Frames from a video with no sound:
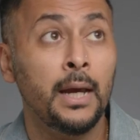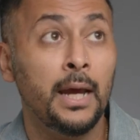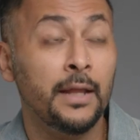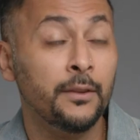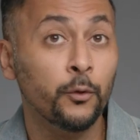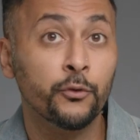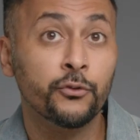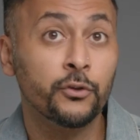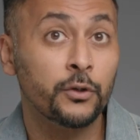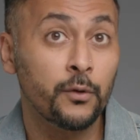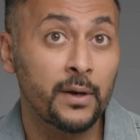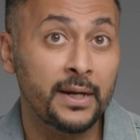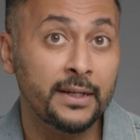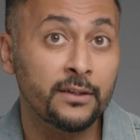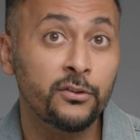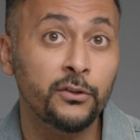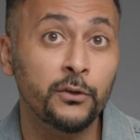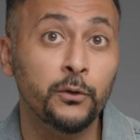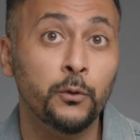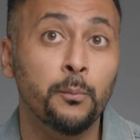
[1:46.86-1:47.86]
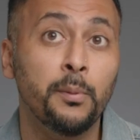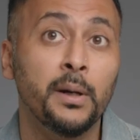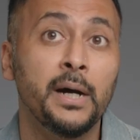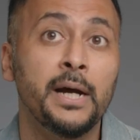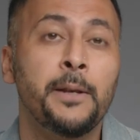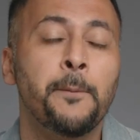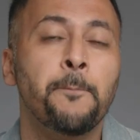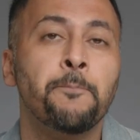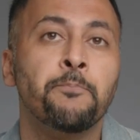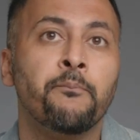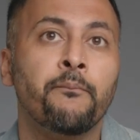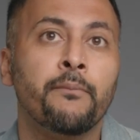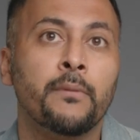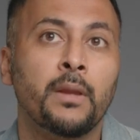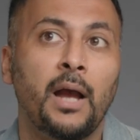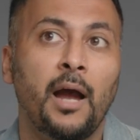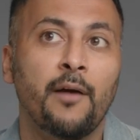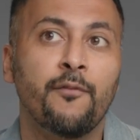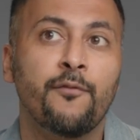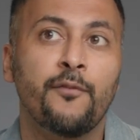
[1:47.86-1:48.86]
And those are great too, but
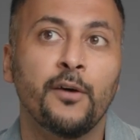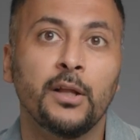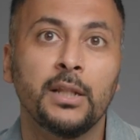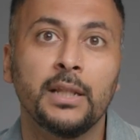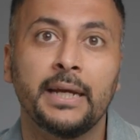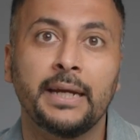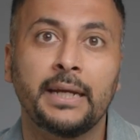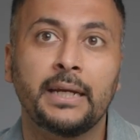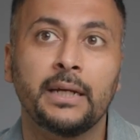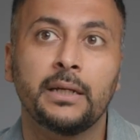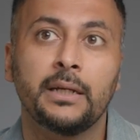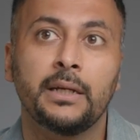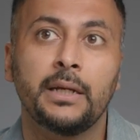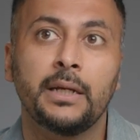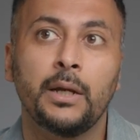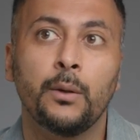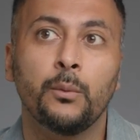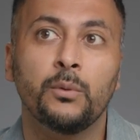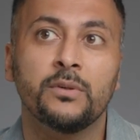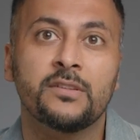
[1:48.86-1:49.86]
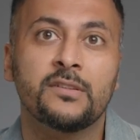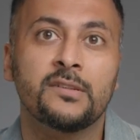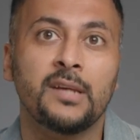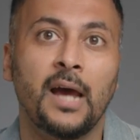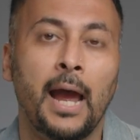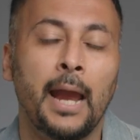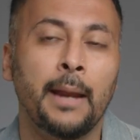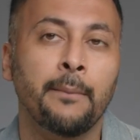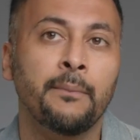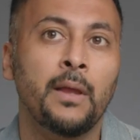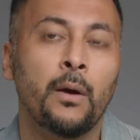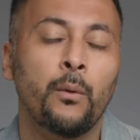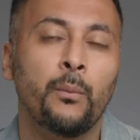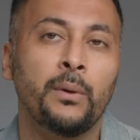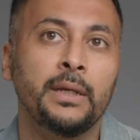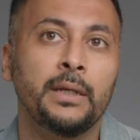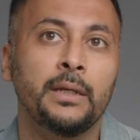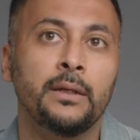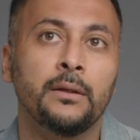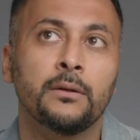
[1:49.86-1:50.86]
I felt like it was time that
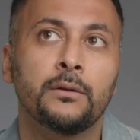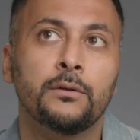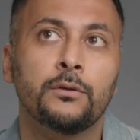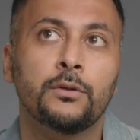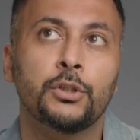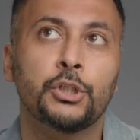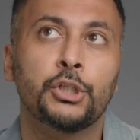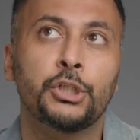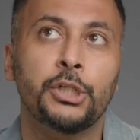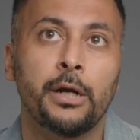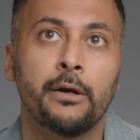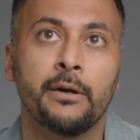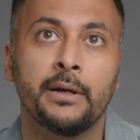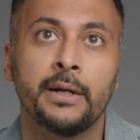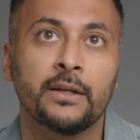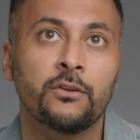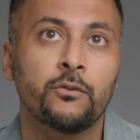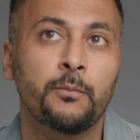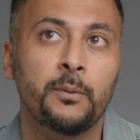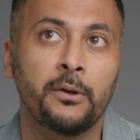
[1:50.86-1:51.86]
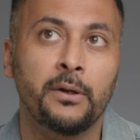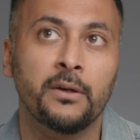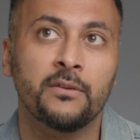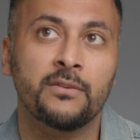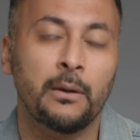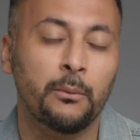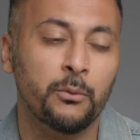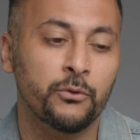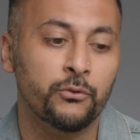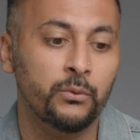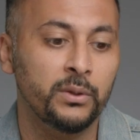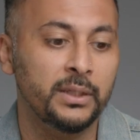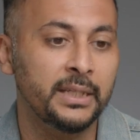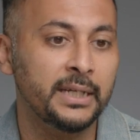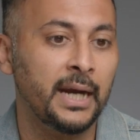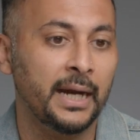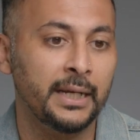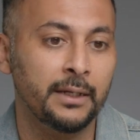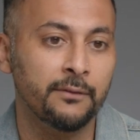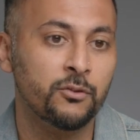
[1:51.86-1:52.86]
we shared an experience that was really
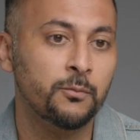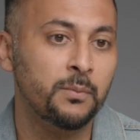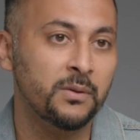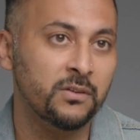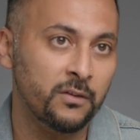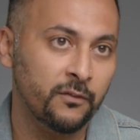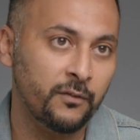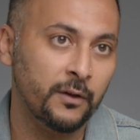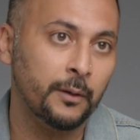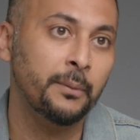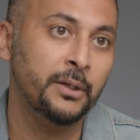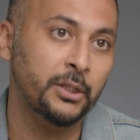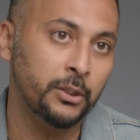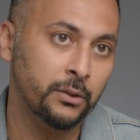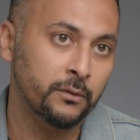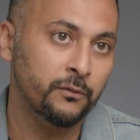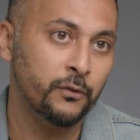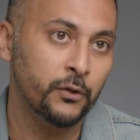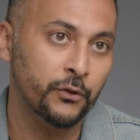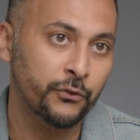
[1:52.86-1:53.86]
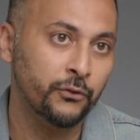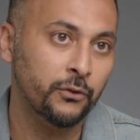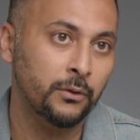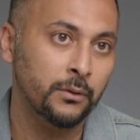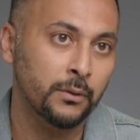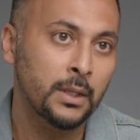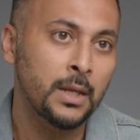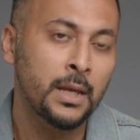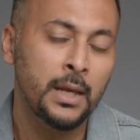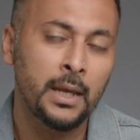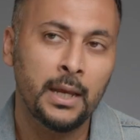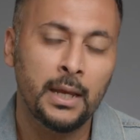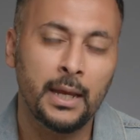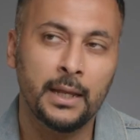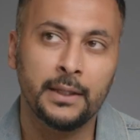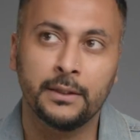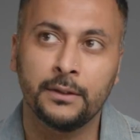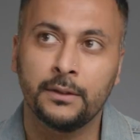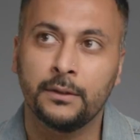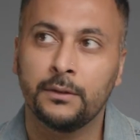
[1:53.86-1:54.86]
kind of specific but universal.
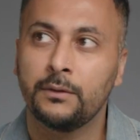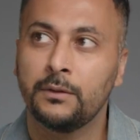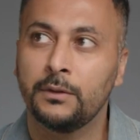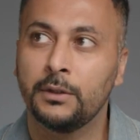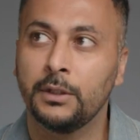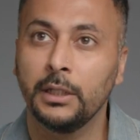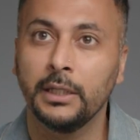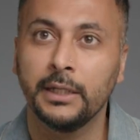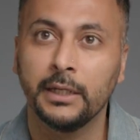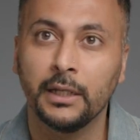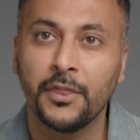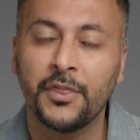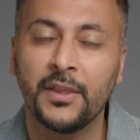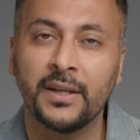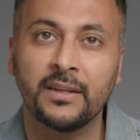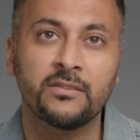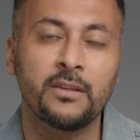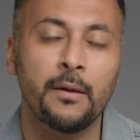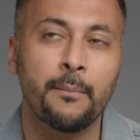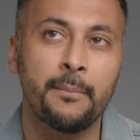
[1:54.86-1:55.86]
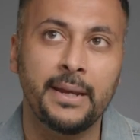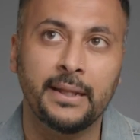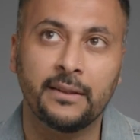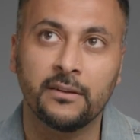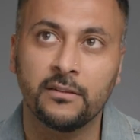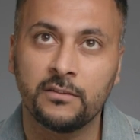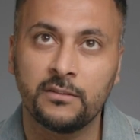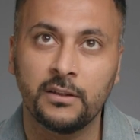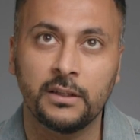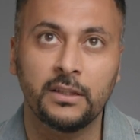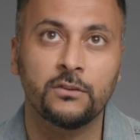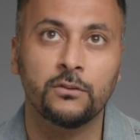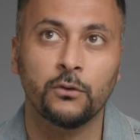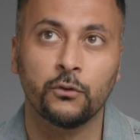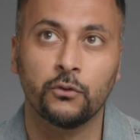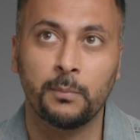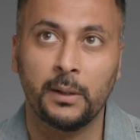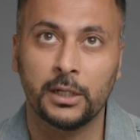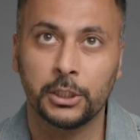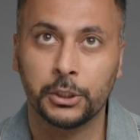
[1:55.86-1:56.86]
And the little things that make this city so
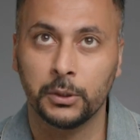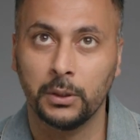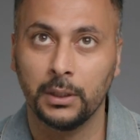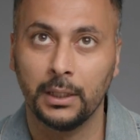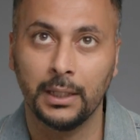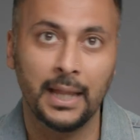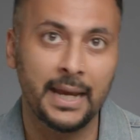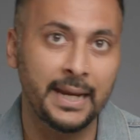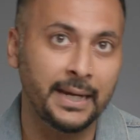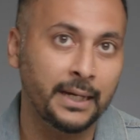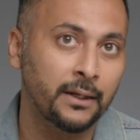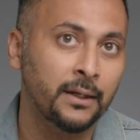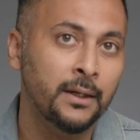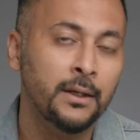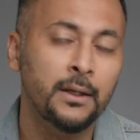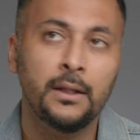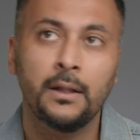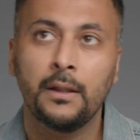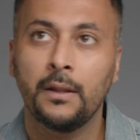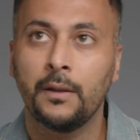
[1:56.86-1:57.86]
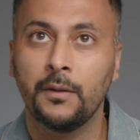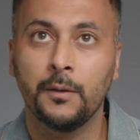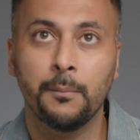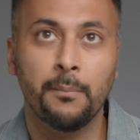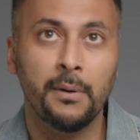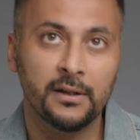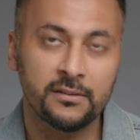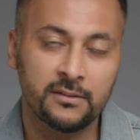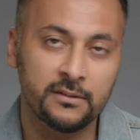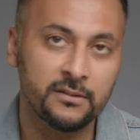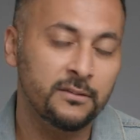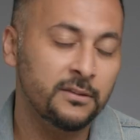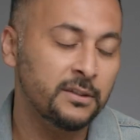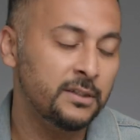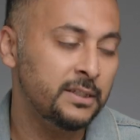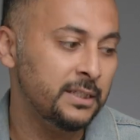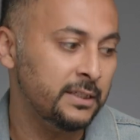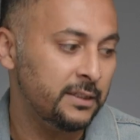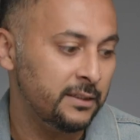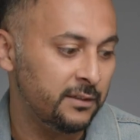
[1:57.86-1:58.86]
special, like the buses, the
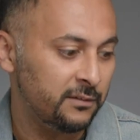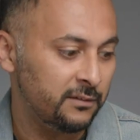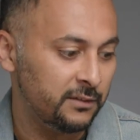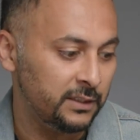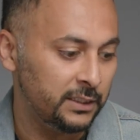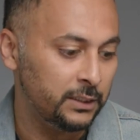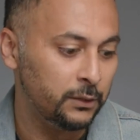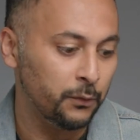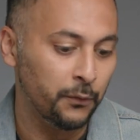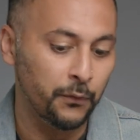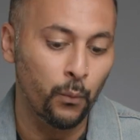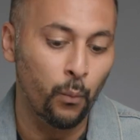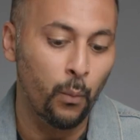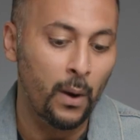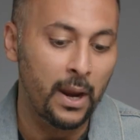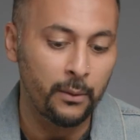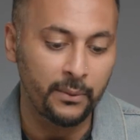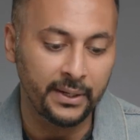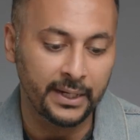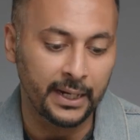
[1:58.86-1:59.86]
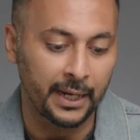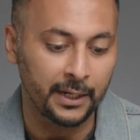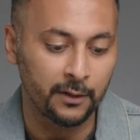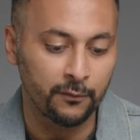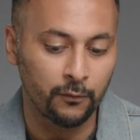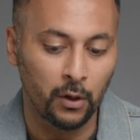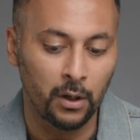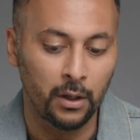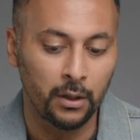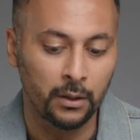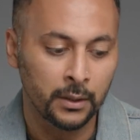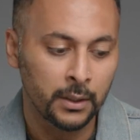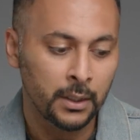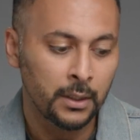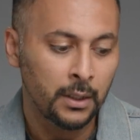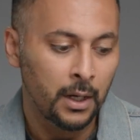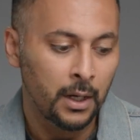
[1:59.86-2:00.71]
TTC, or the way we kind of all